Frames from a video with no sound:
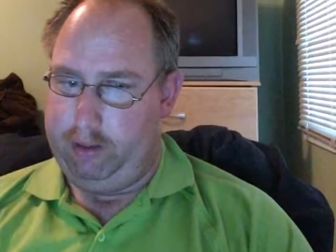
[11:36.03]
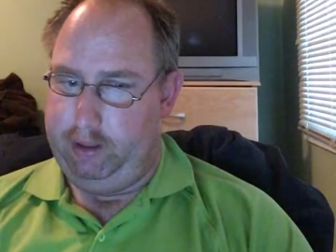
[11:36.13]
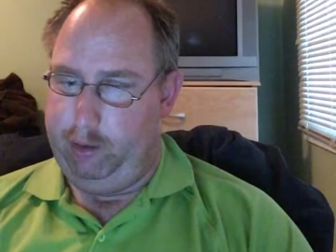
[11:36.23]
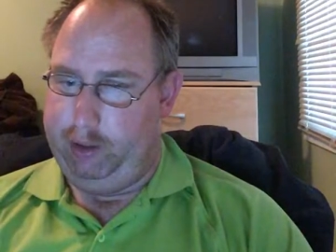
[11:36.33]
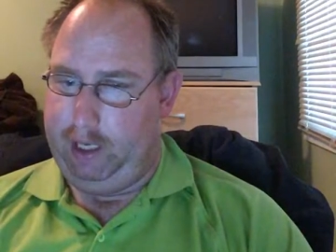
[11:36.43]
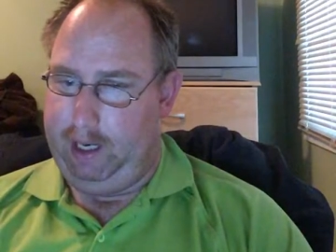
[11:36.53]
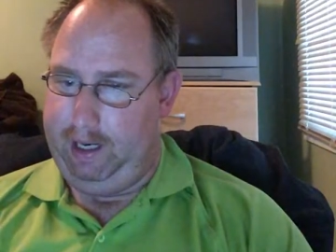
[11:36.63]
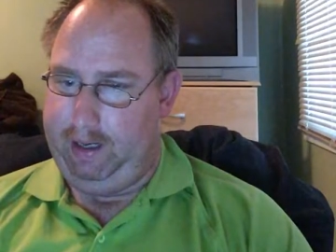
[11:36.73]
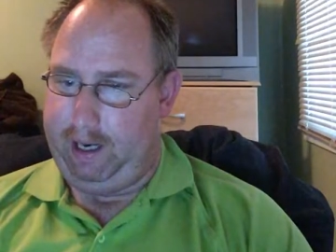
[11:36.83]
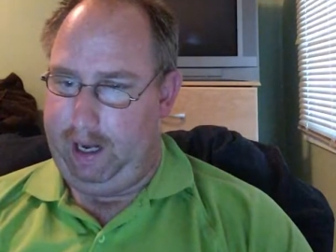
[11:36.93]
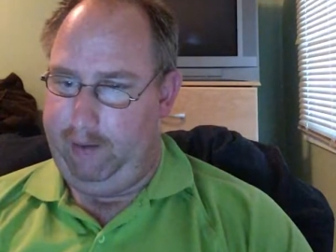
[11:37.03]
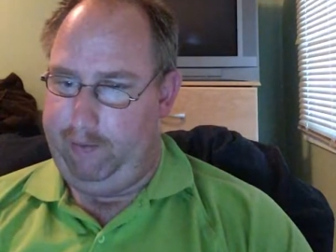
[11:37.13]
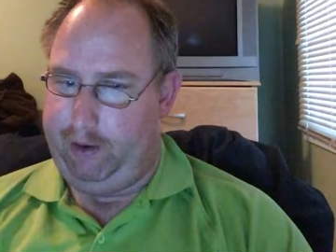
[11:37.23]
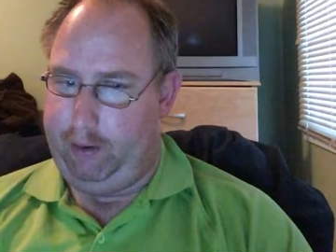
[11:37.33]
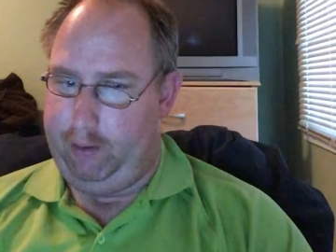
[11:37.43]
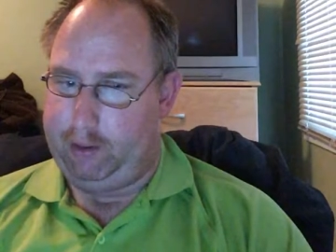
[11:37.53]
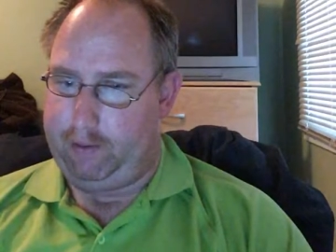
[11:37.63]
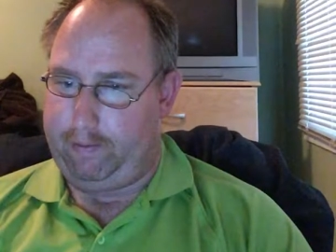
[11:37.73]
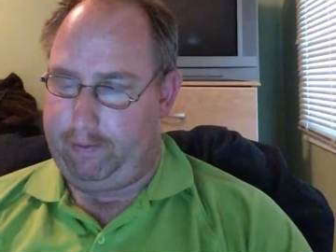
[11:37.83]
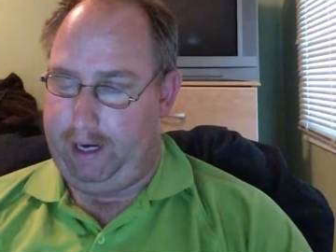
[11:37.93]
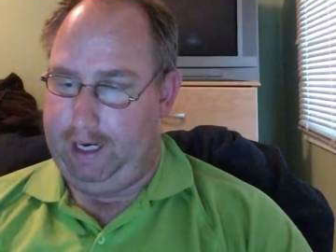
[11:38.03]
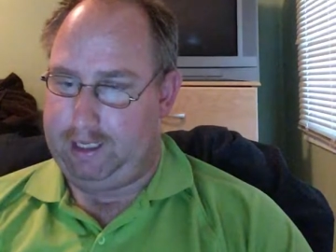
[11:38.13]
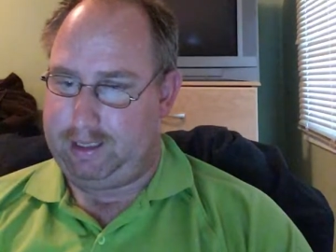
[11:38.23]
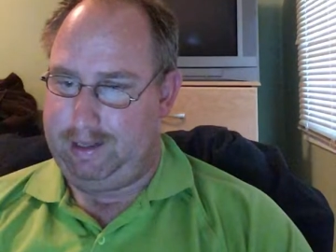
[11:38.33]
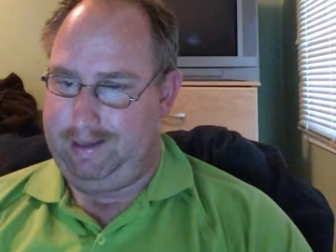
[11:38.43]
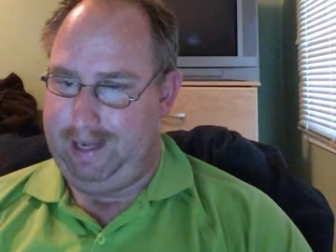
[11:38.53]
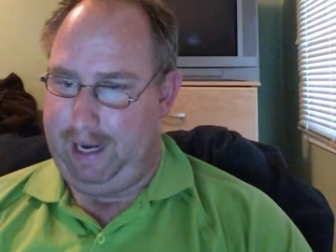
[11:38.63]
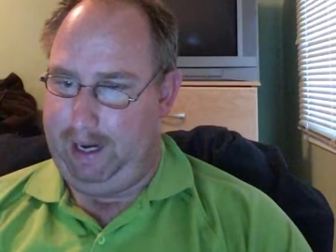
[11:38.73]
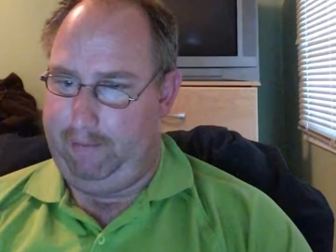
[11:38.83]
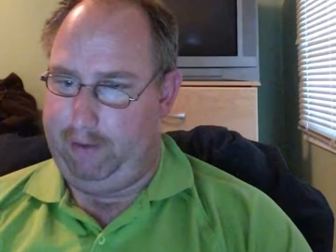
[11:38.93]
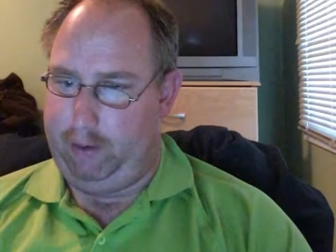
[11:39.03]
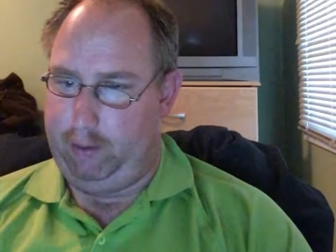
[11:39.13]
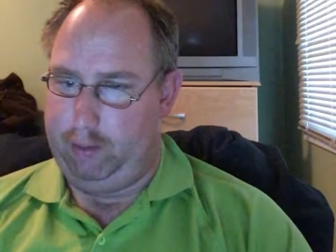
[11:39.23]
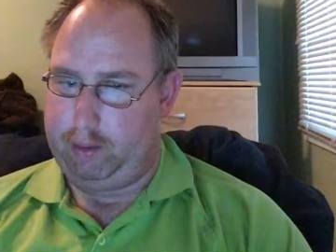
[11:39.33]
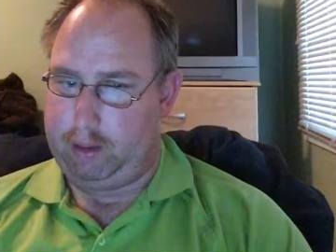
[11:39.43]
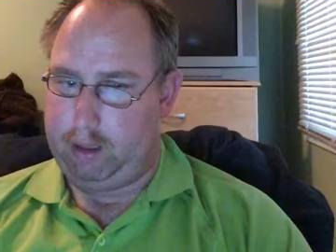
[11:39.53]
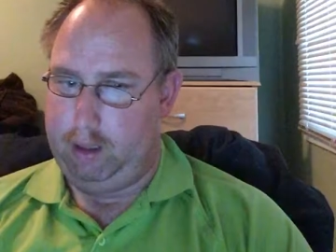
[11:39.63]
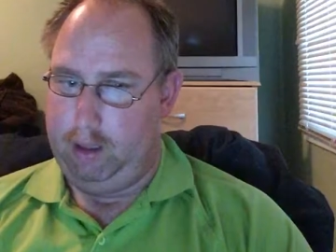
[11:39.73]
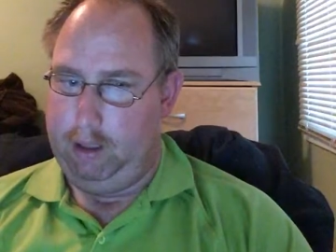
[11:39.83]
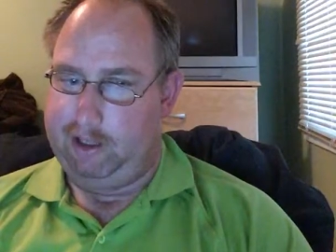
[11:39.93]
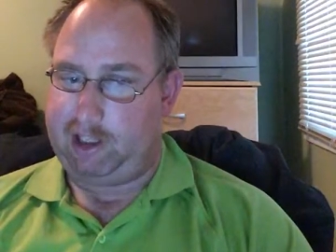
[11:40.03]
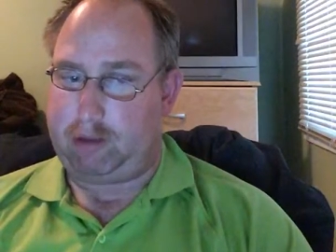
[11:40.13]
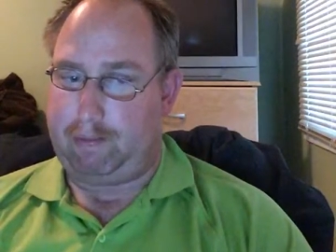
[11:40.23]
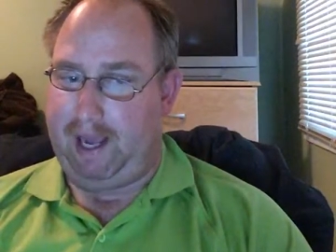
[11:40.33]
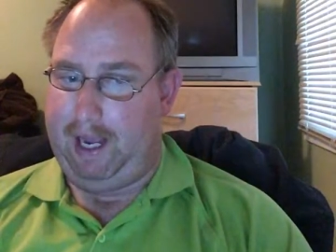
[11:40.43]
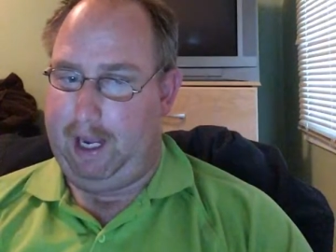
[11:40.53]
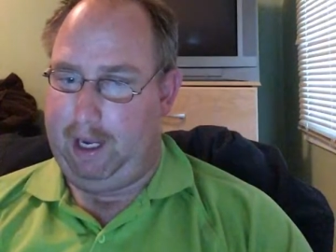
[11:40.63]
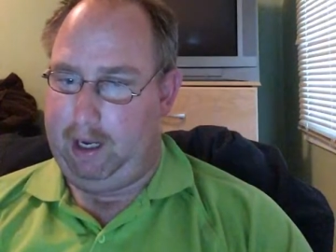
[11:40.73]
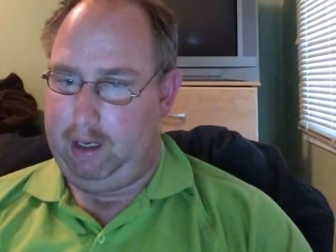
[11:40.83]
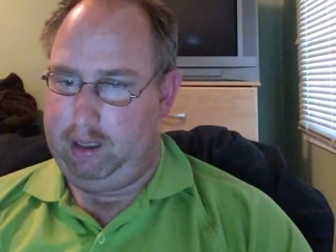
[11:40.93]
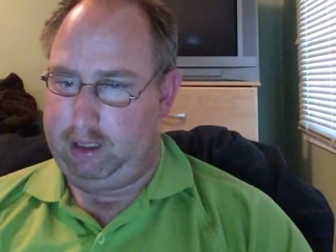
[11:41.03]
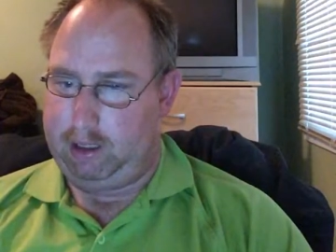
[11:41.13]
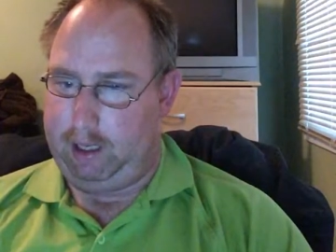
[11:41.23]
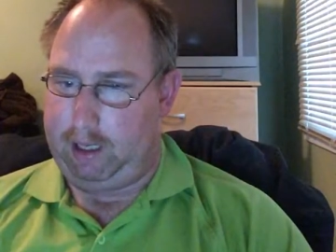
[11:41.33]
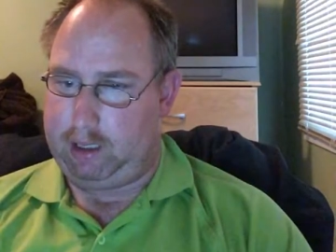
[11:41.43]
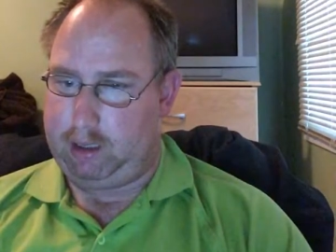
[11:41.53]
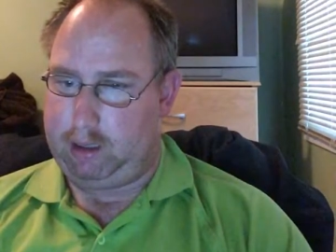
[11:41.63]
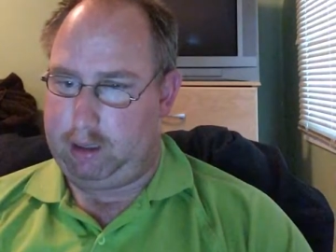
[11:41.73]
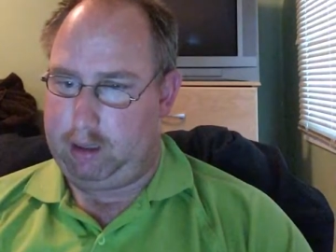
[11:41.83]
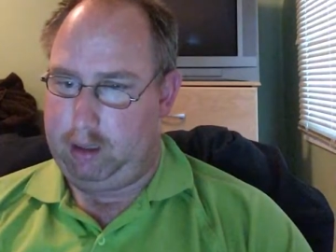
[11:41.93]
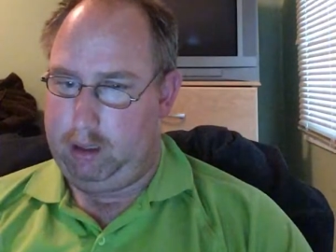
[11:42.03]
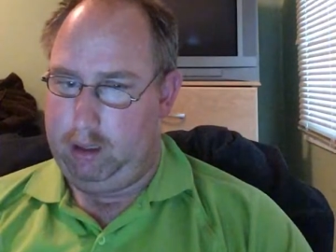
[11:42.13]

New Zealand, 10 views. France, 9 views. Spain, 6.